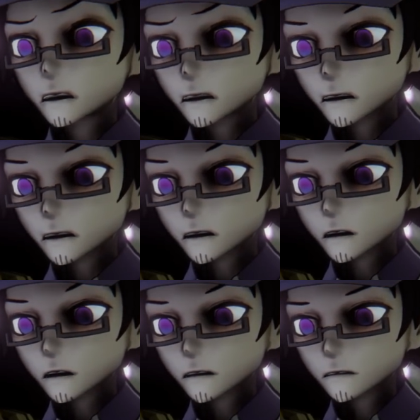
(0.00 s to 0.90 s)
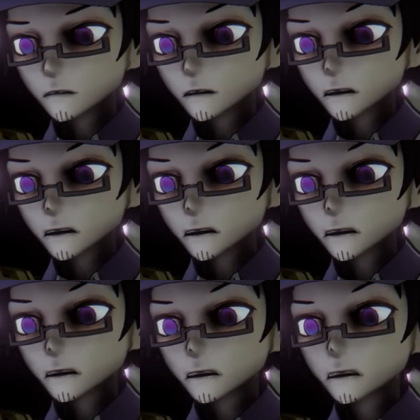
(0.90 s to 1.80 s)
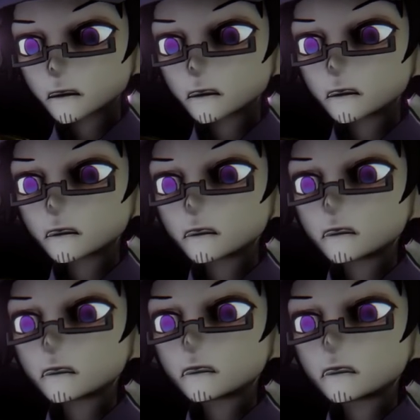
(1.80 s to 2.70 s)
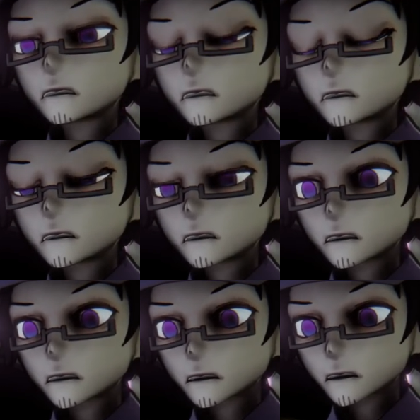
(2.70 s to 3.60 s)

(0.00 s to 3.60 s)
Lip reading: No words are spoken by the person on screen.